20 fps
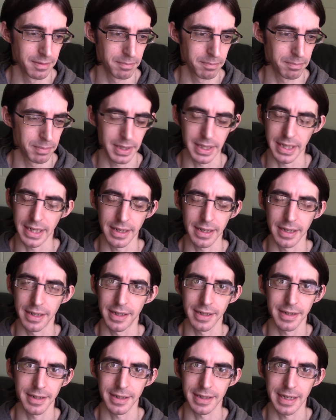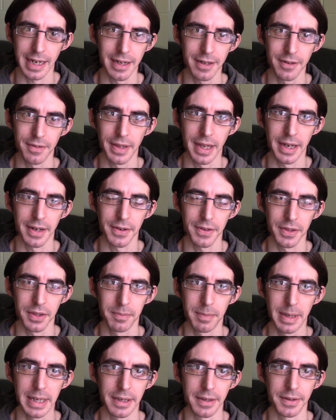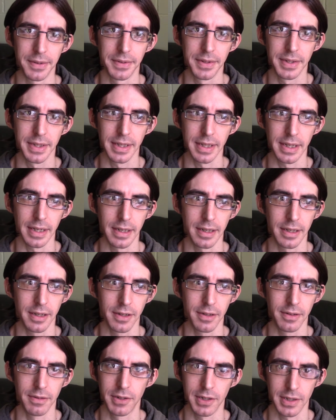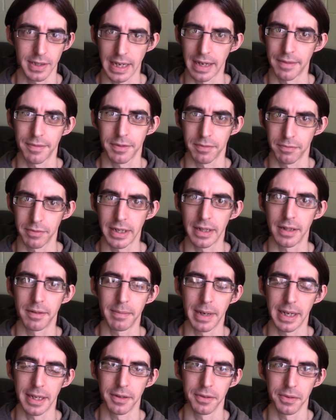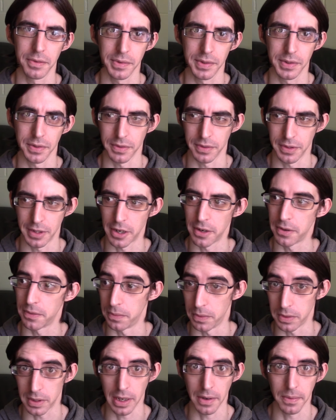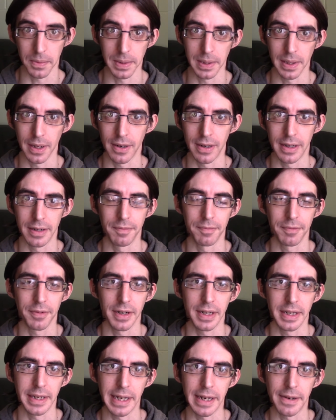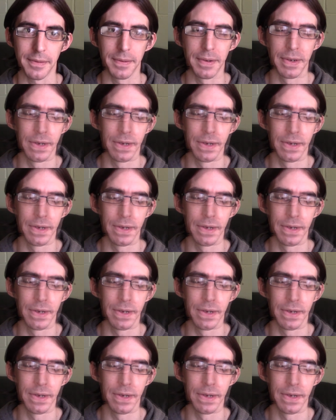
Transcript: But it doesn't tell you that on the menus. You just have to read the manuals or know or go online and find out.